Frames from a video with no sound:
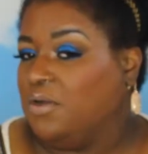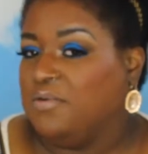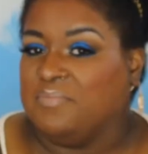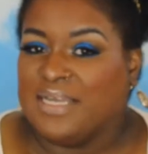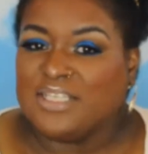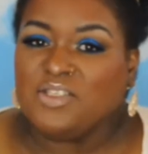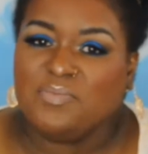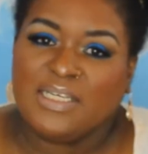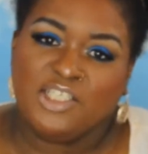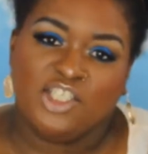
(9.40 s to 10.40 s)
welcome back to
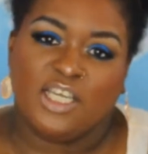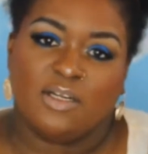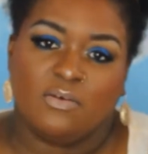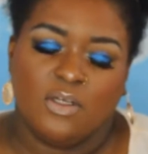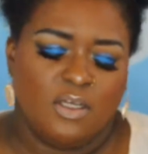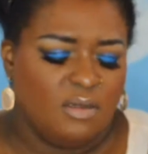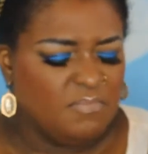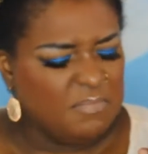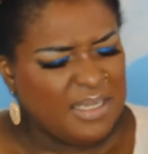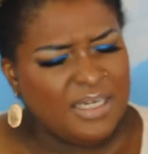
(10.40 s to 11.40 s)
my channel.
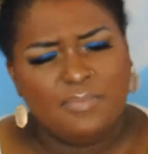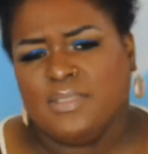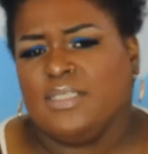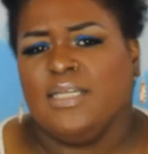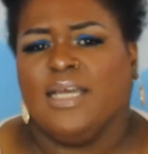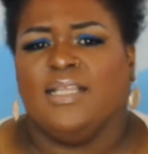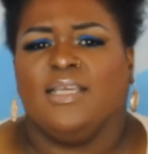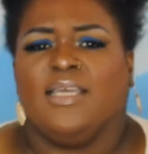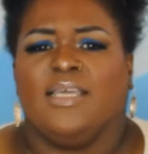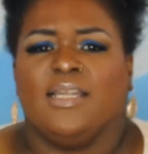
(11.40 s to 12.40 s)
My name is
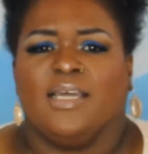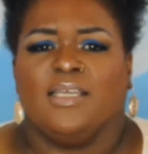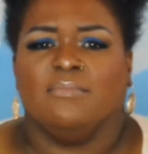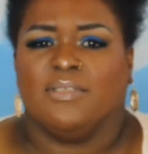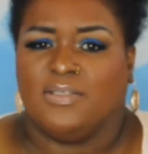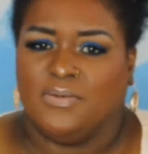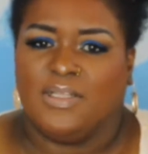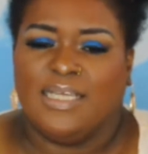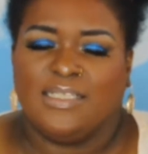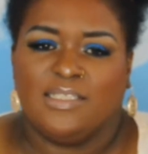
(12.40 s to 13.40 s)
Nyla and I am so
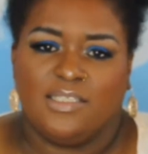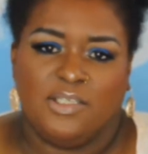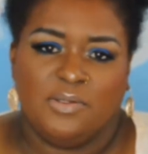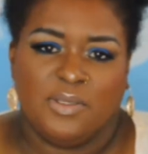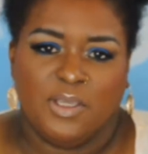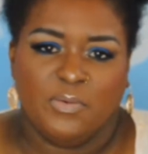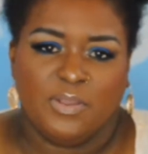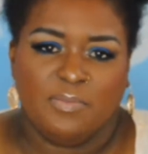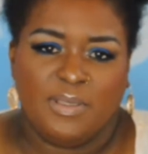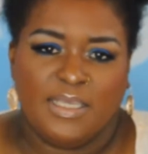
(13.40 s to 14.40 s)
glad to see you here
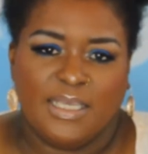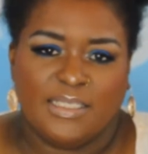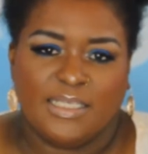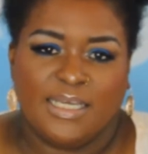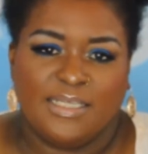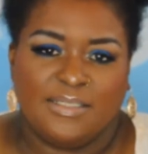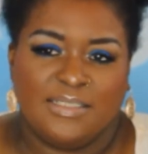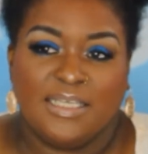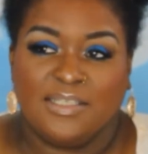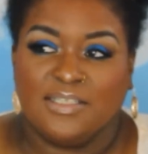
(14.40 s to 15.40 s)
with me as I
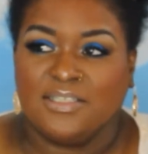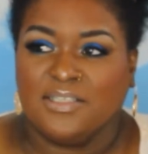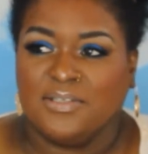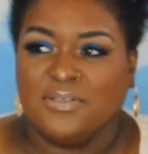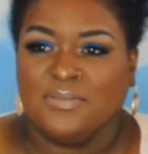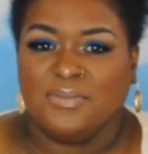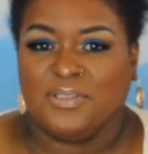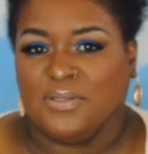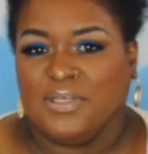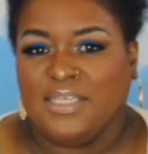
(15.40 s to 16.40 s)
take this little
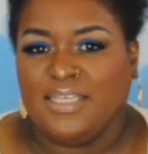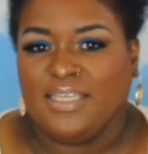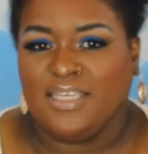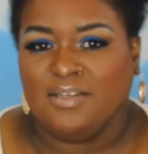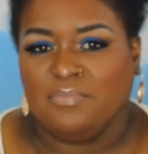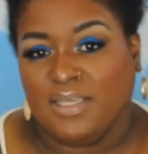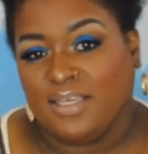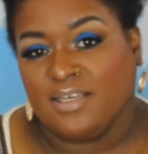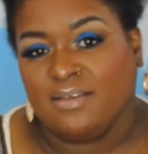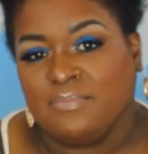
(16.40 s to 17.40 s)
journey in
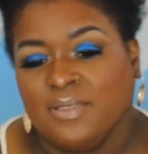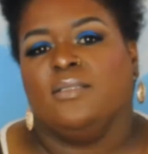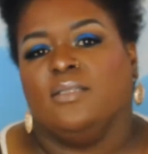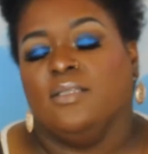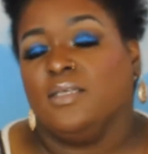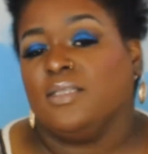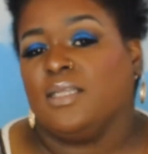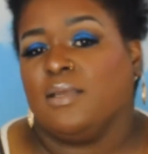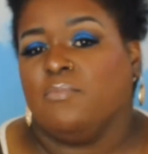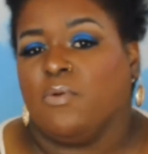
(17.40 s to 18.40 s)
makeup. The look
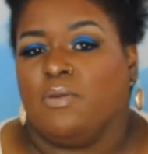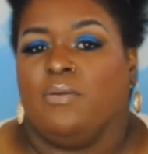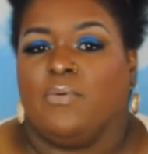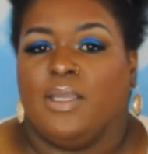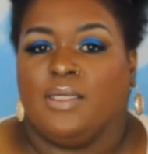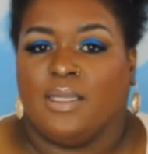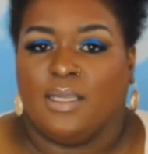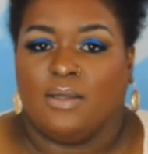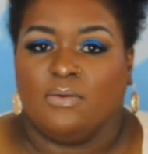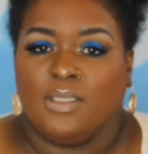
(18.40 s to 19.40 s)
that I'm wearing right
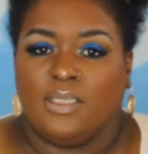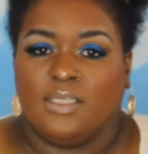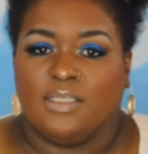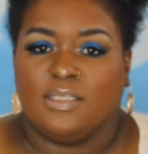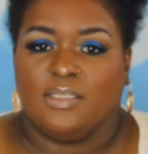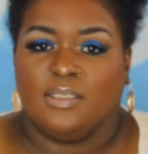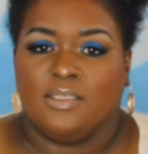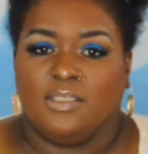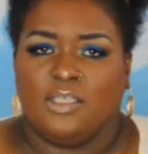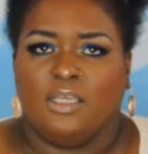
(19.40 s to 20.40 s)
now is
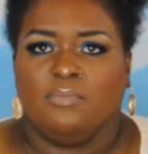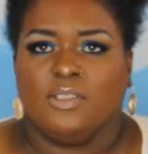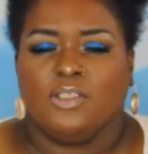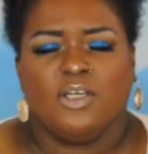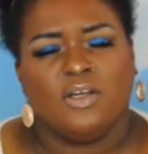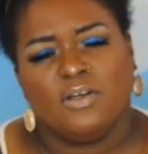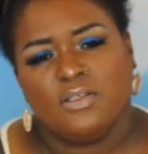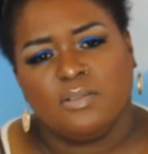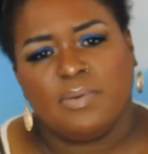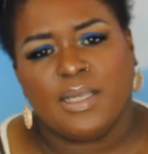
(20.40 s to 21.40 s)
the James
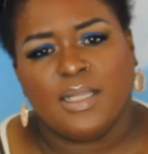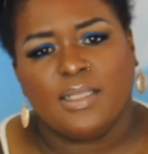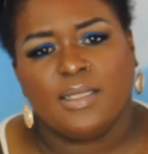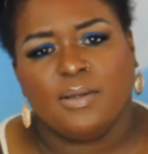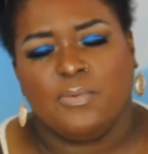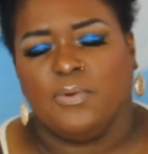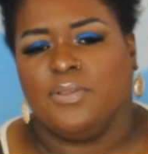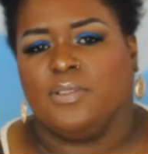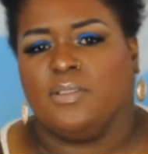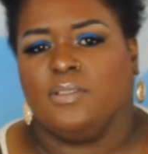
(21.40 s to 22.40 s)
Charles palette. I wore
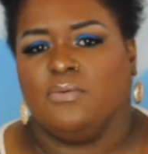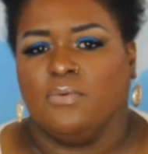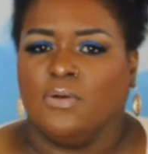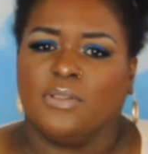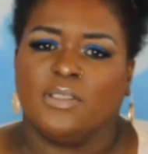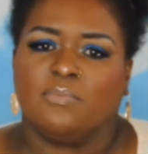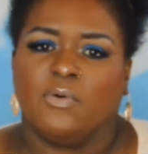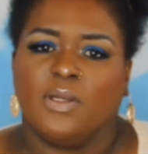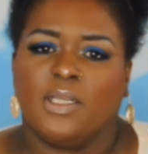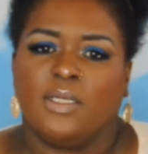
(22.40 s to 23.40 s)
this to work this
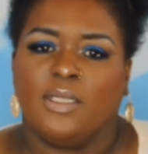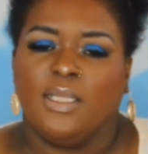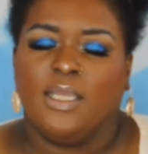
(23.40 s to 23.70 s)
morning